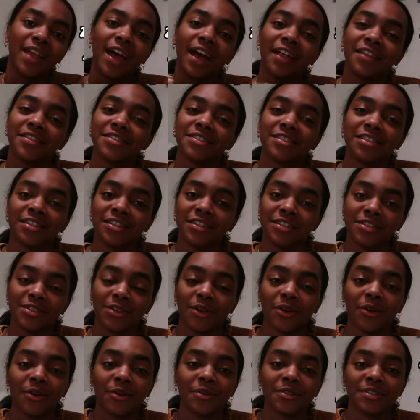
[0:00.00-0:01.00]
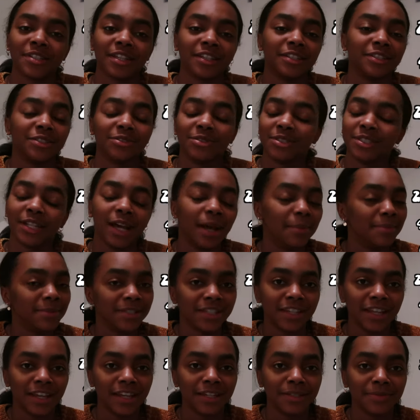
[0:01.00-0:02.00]
I listen to these songs like 3
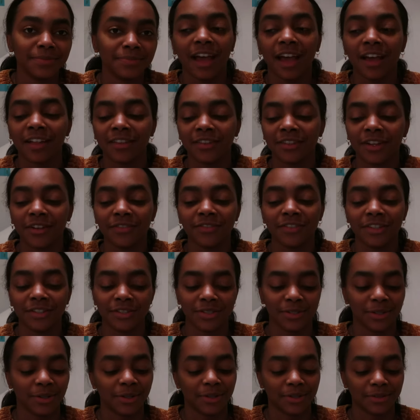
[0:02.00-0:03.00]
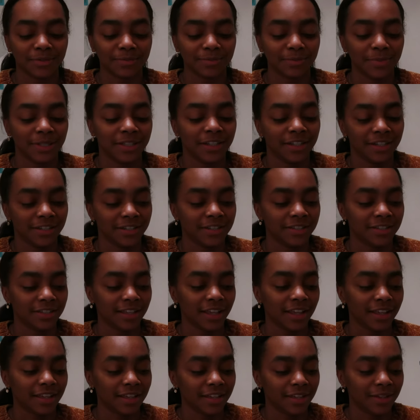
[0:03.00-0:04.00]
times a day. I love this song because
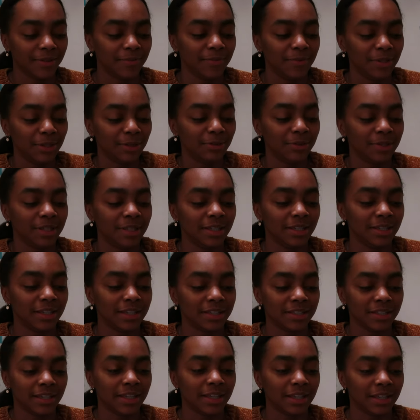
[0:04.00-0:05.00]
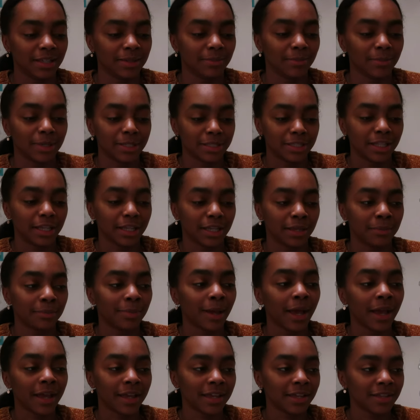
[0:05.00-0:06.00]
like Yoongi is like my second
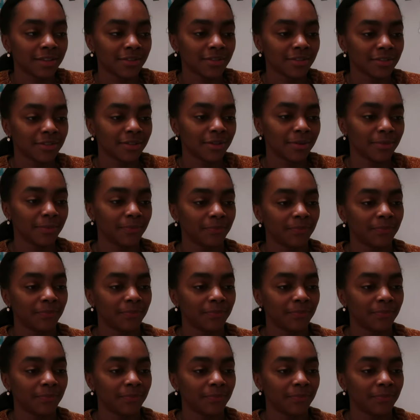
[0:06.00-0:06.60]
bias.